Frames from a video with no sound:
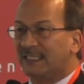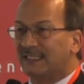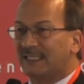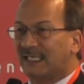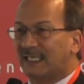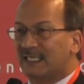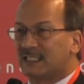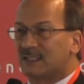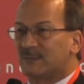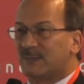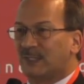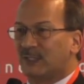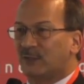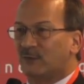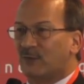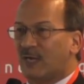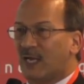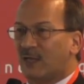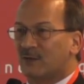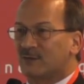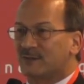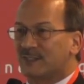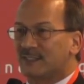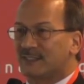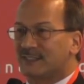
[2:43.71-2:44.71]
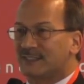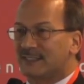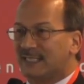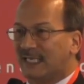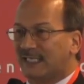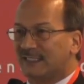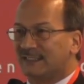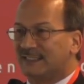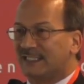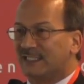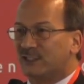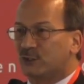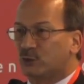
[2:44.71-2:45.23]
that has been around since
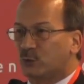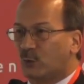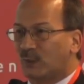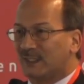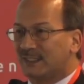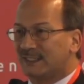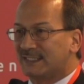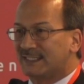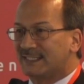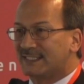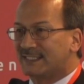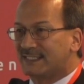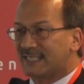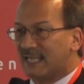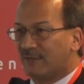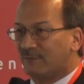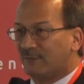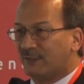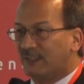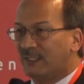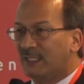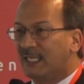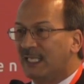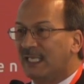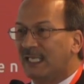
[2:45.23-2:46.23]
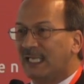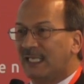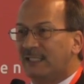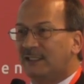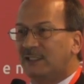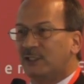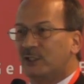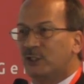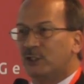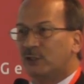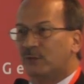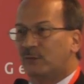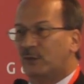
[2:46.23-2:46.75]
1927
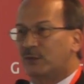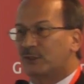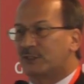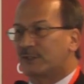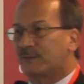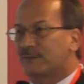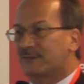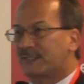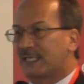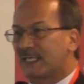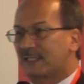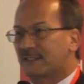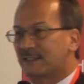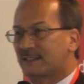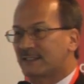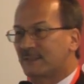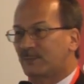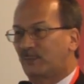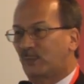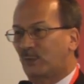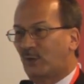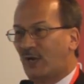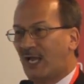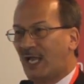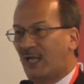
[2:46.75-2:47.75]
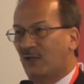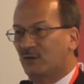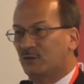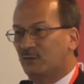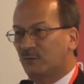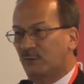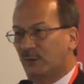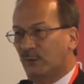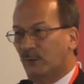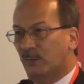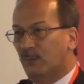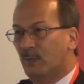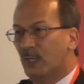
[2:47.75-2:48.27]
and the University of Texas at
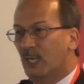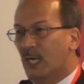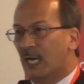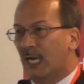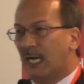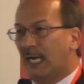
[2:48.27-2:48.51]
Brownsville.